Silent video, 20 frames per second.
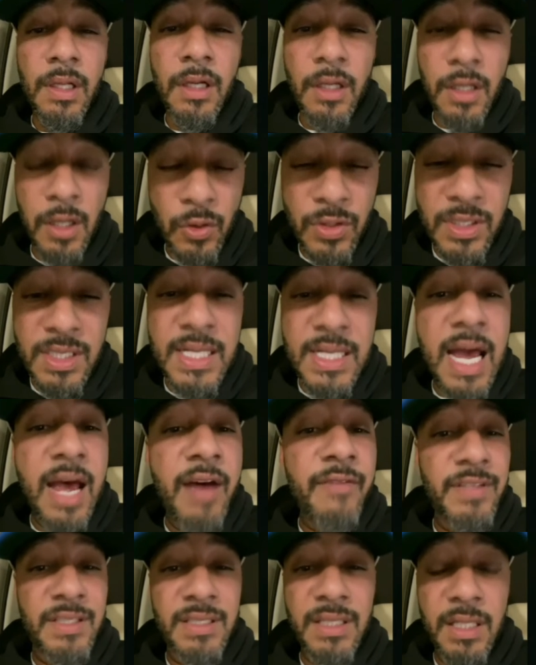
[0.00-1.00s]
The closest I
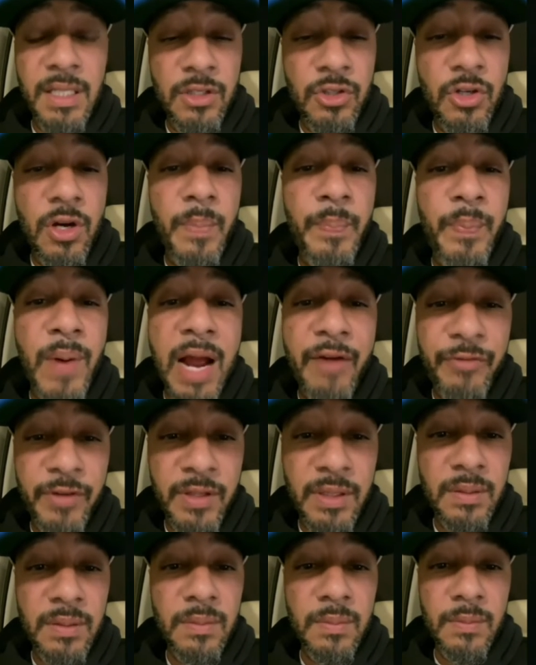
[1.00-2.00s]
ever seen to a prophet